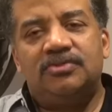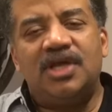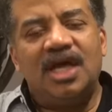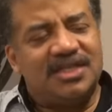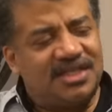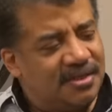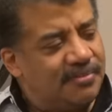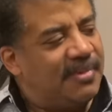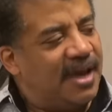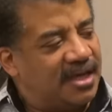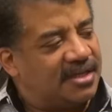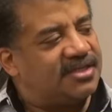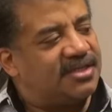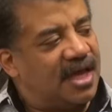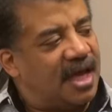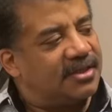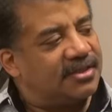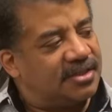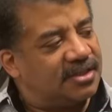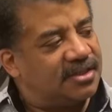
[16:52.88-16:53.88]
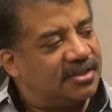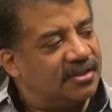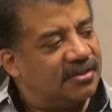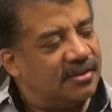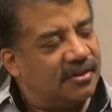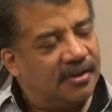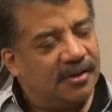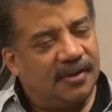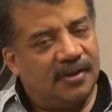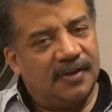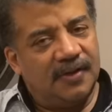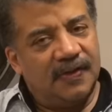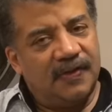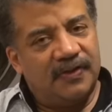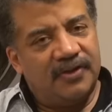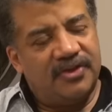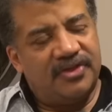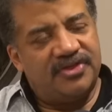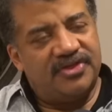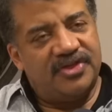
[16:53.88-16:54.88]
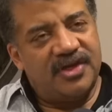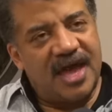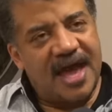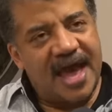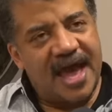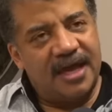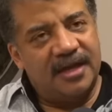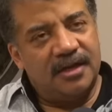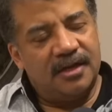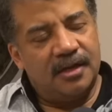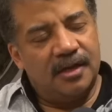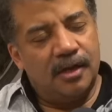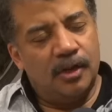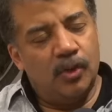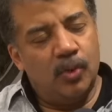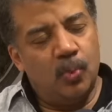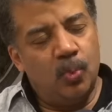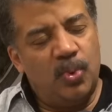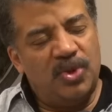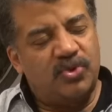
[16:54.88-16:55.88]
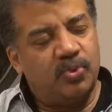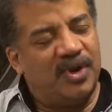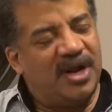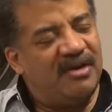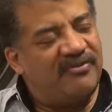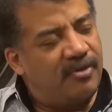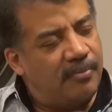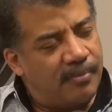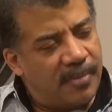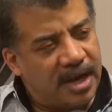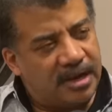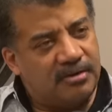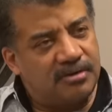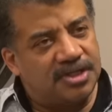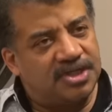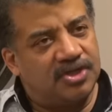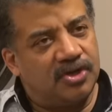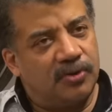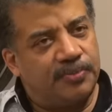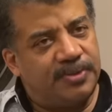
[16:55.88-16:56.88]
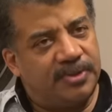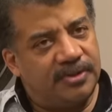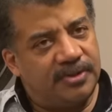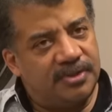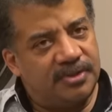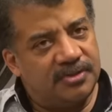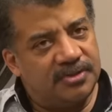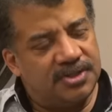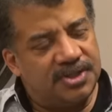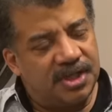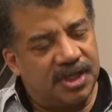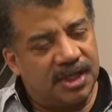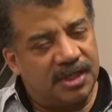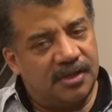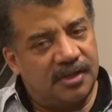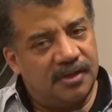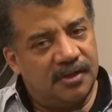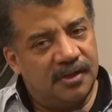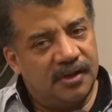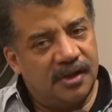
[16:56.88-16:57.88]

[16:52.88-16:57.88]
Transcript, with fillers: Doesn't make sense that with whatever microscope you're using,